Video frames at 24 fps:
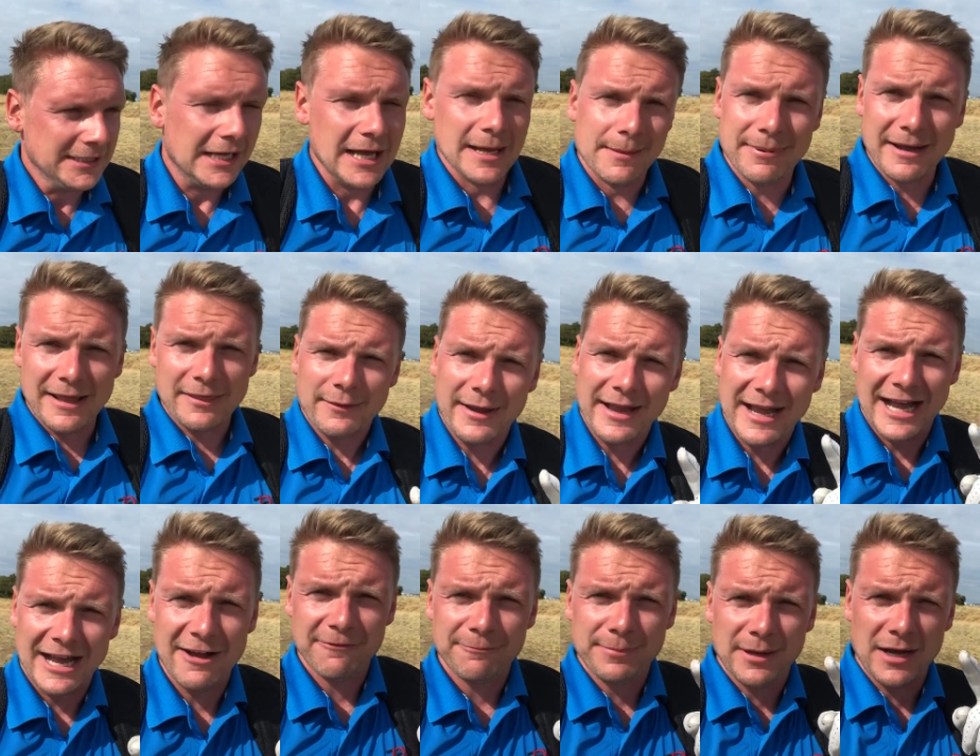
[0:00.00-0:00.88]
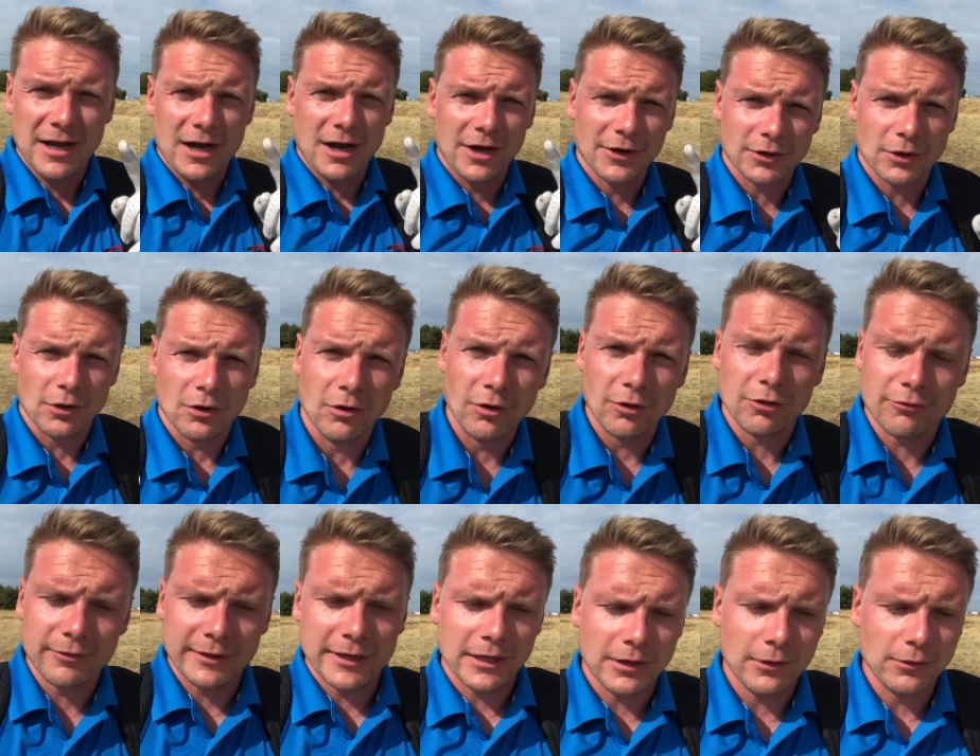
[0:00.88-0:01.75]
And by the way, I have parred all
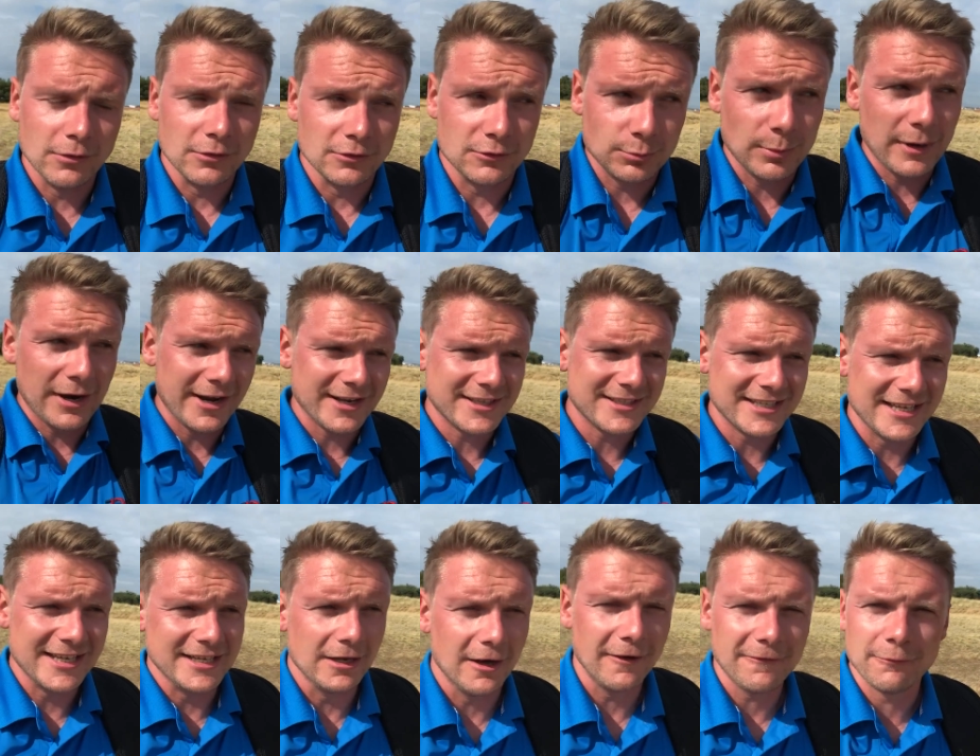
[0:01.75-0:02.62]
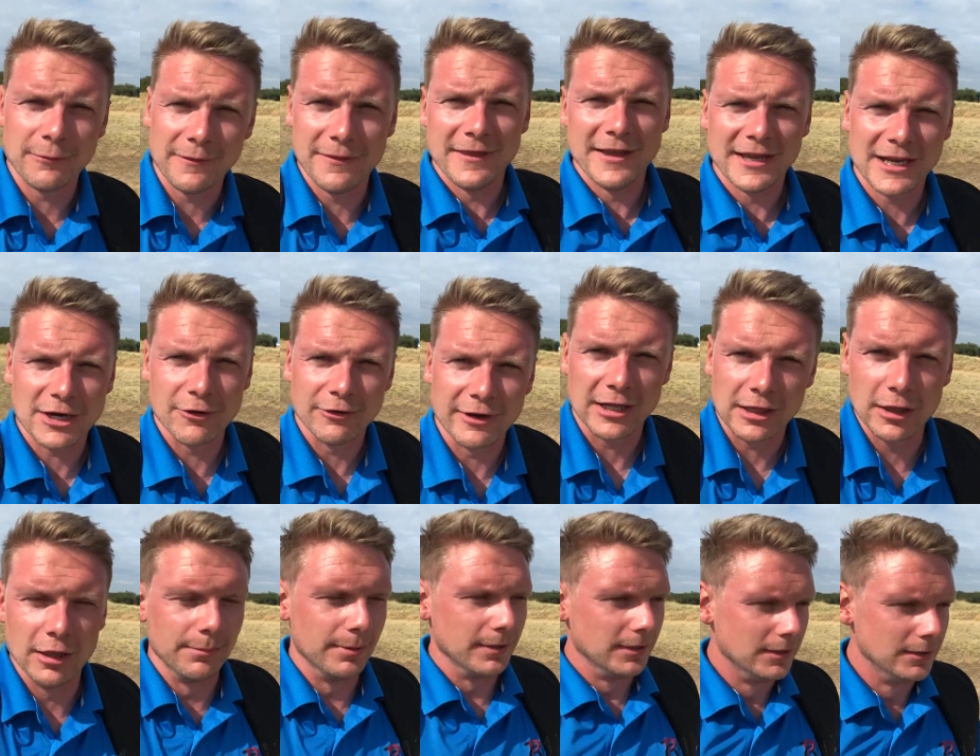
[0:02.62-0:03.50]
three holes where I teed off with the Hickory
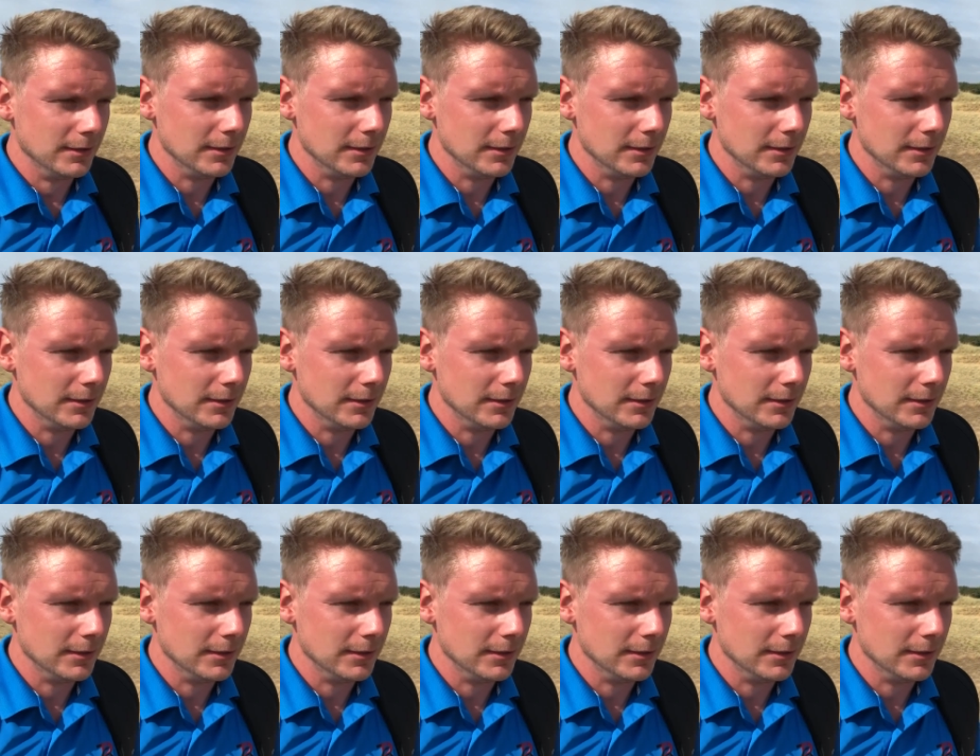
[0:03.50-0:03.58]
Club.